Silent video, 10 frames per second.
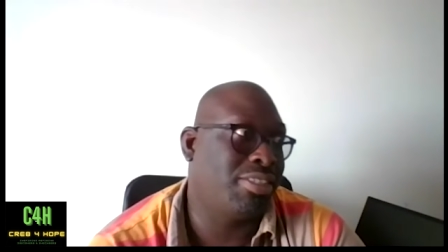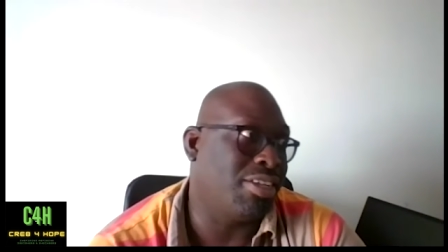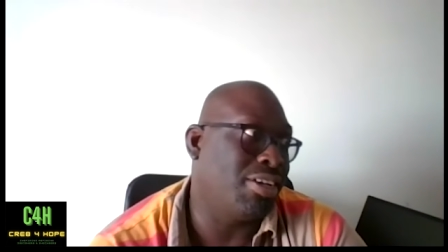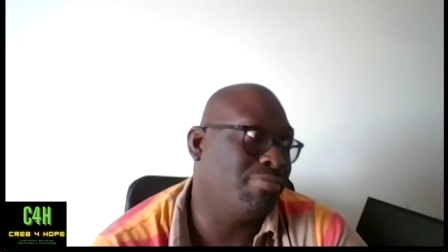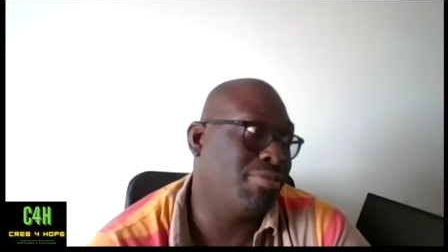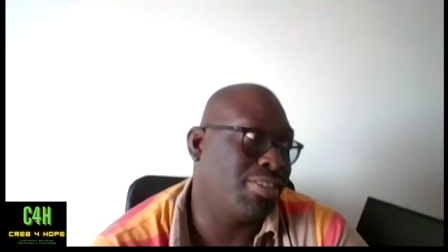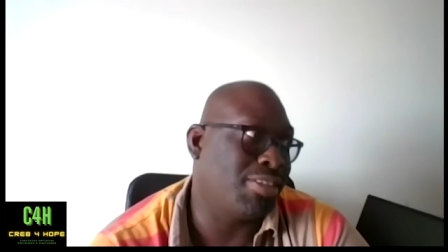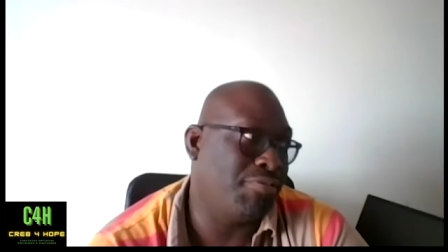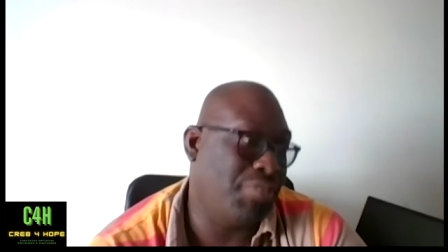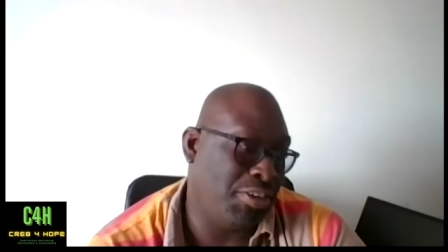it's time, it's
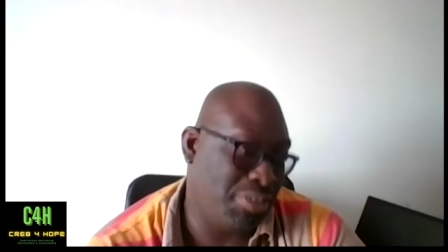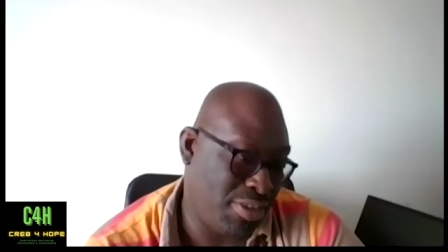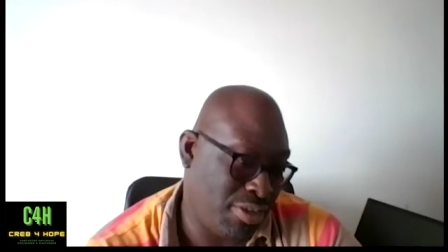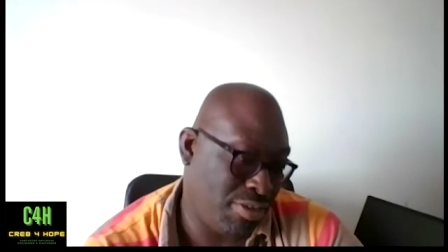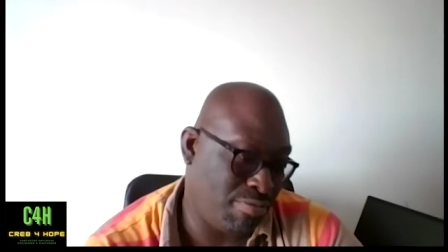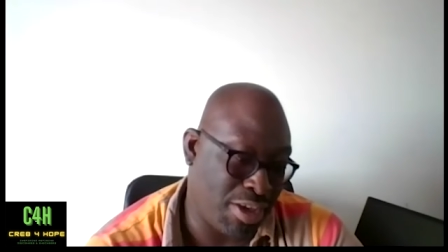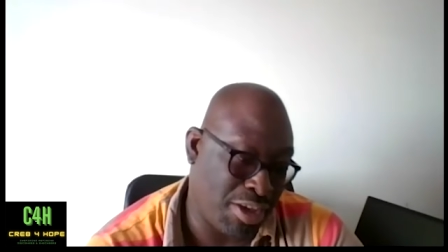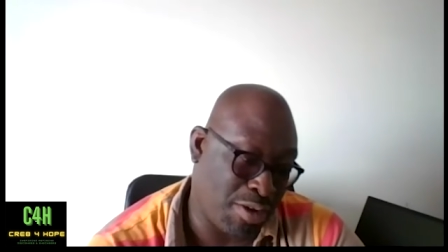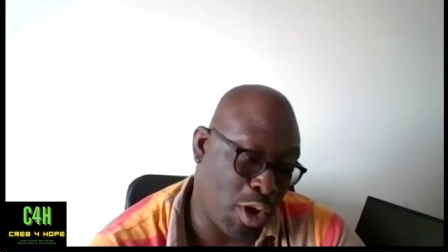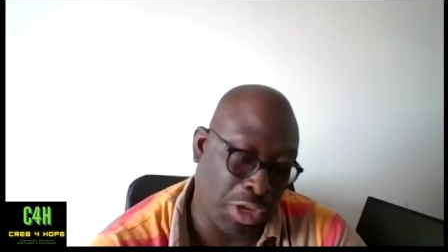time for you to,
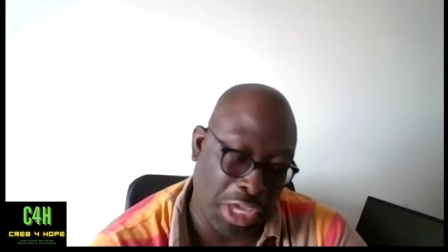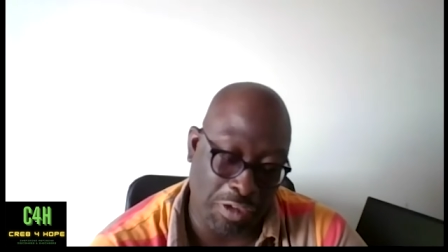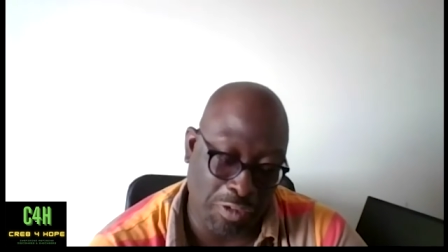uh, oh,